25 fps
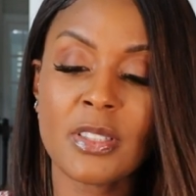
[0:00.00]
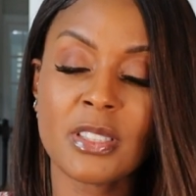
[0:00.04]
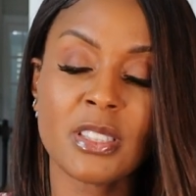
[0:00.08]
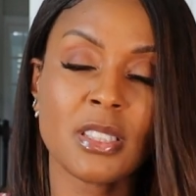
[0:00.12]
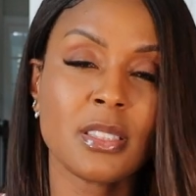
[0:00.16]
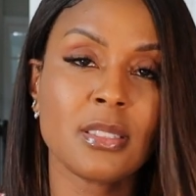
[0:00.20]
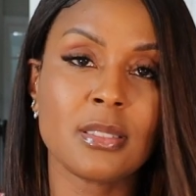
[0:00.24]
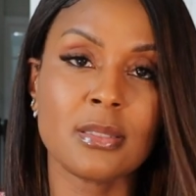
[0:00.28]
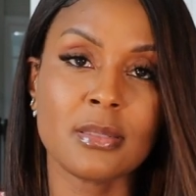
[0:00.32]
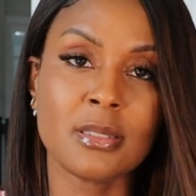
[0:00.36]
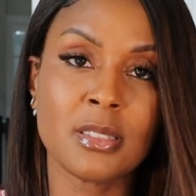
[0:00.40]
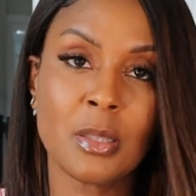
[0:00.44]
It
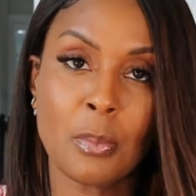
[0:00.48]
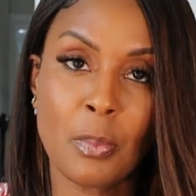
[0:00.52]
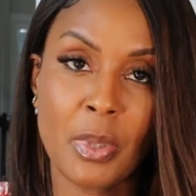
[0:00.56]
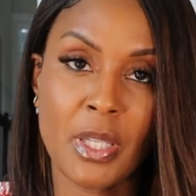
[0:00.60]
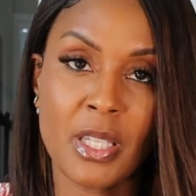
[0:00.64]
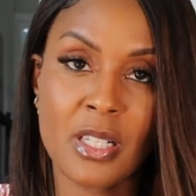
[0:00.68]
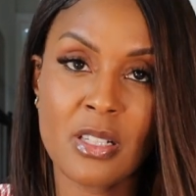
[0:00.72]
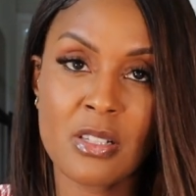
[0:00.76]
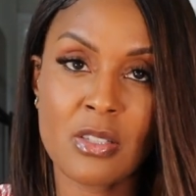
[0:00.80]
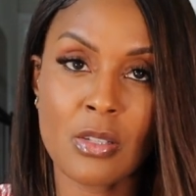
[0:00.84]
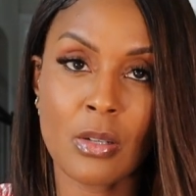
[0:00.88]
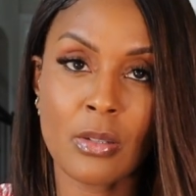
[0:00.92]
just
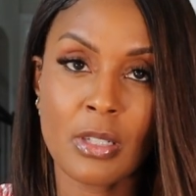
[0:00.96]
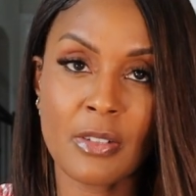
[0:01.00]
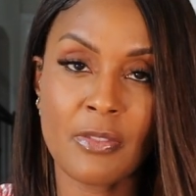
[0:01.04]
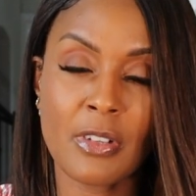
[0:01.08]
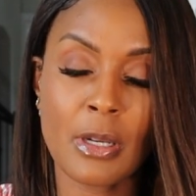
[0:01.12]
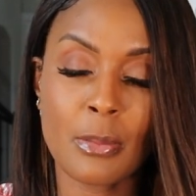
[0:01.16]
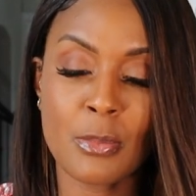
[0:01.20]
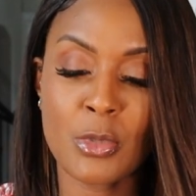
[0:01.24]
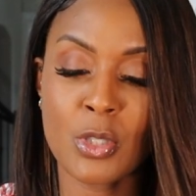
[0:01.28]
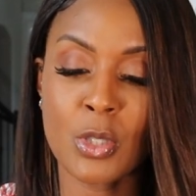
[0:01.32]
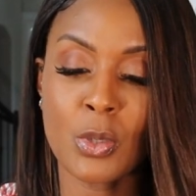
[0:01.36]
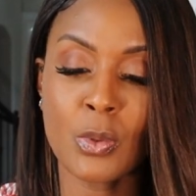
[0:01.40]
depends on if
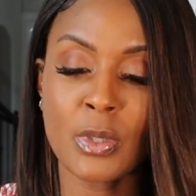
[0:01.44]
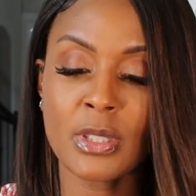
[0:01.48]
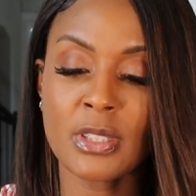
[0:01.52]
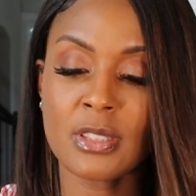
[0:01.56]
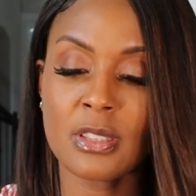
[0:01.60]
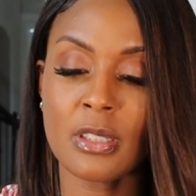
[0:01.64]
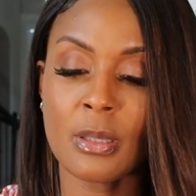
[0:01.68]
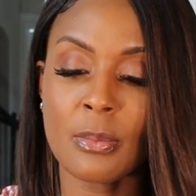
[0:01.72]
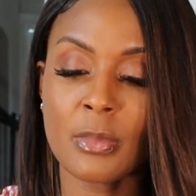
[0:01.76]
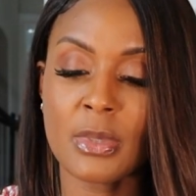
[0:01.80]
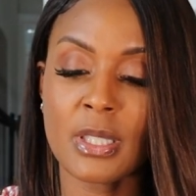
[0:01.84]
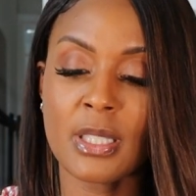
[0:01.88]
I'm doing
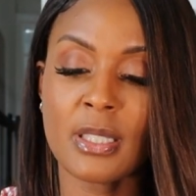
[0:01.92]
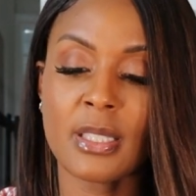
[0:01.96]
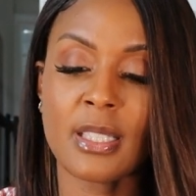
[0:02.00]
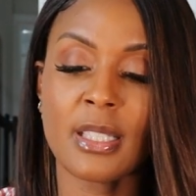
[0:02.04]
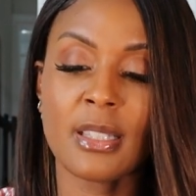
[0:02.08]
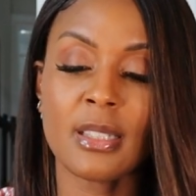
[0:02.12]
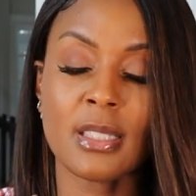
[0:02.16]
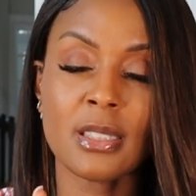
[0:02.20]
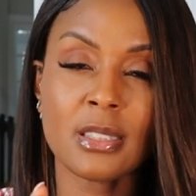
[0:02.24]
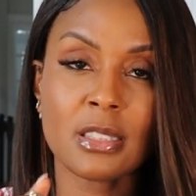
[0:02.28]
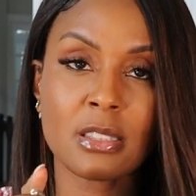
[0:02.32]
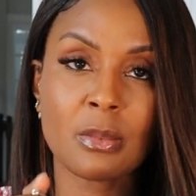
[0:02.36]
something
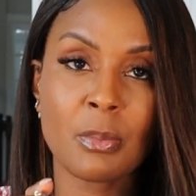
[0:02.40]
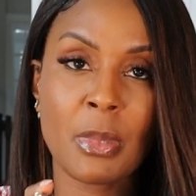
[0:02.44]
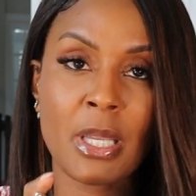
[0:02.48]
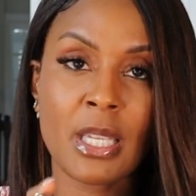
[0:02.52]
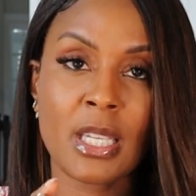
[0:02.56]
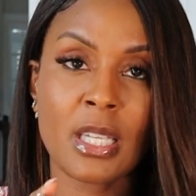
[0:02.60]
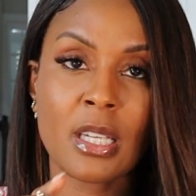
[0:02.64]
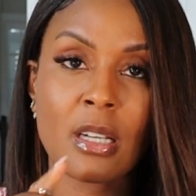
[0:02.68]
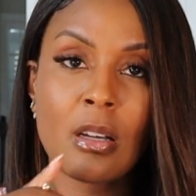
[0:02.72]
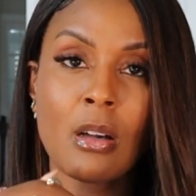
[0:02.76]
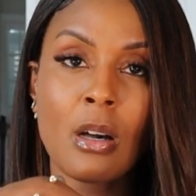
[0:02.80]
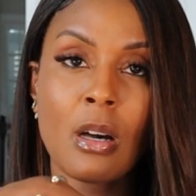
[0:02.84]
that this may
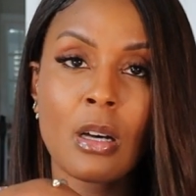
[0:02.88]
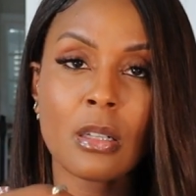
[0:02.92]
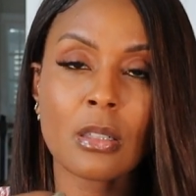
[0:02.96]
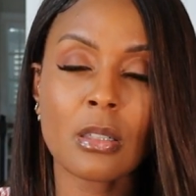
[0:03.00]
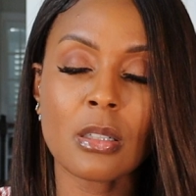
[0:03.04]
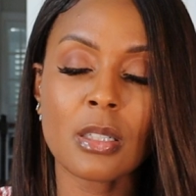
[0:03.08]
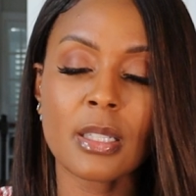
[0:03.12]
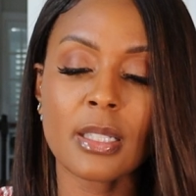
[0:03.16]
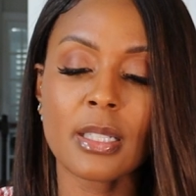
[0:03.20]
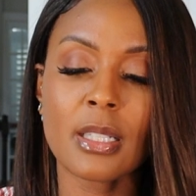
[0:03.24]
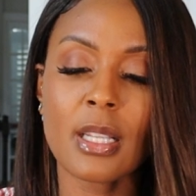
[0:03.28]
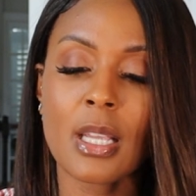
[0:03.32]
get caught
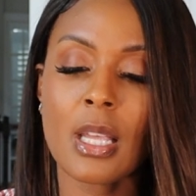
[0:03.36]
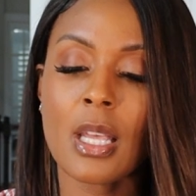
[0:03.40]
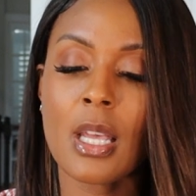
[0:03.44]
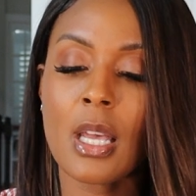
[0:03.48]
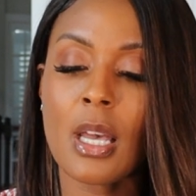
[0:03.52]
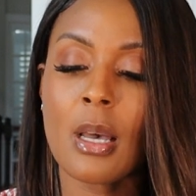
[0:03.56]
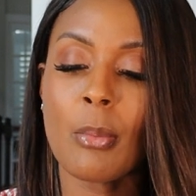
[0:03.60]
on.